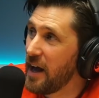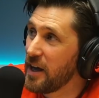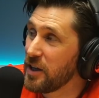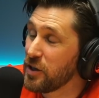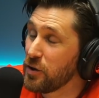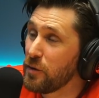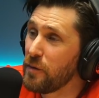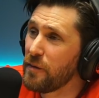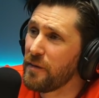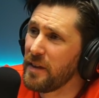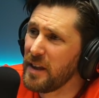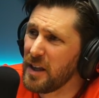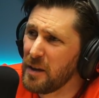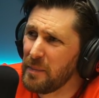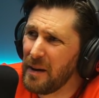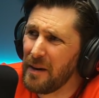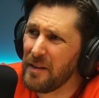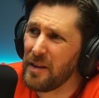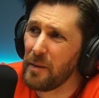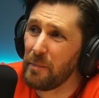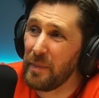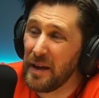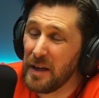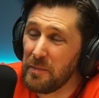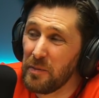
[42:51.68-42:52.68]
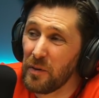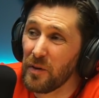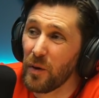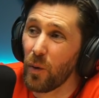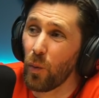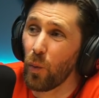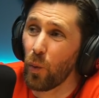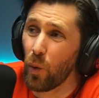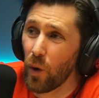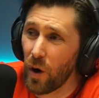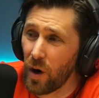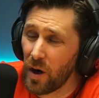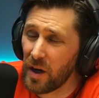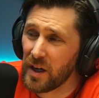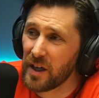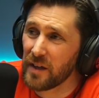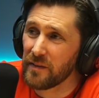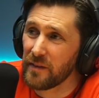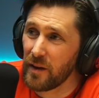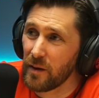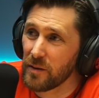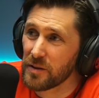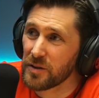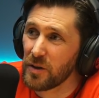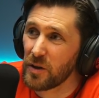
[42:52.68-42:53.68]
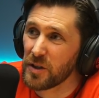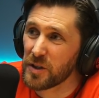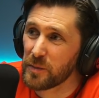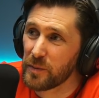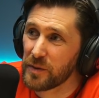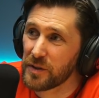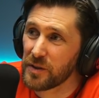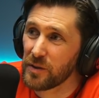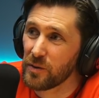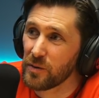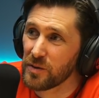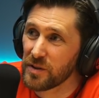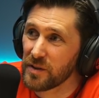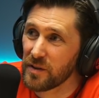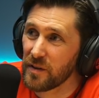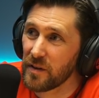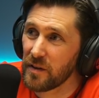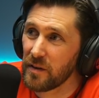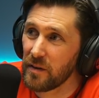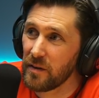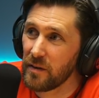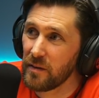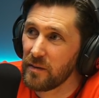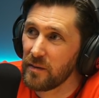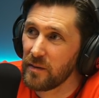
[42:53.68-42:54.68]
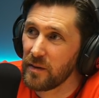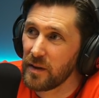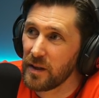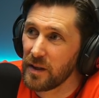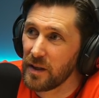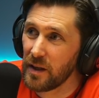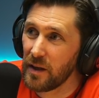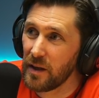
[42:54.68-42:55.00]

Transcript: you think about the people that work in those hospitals and you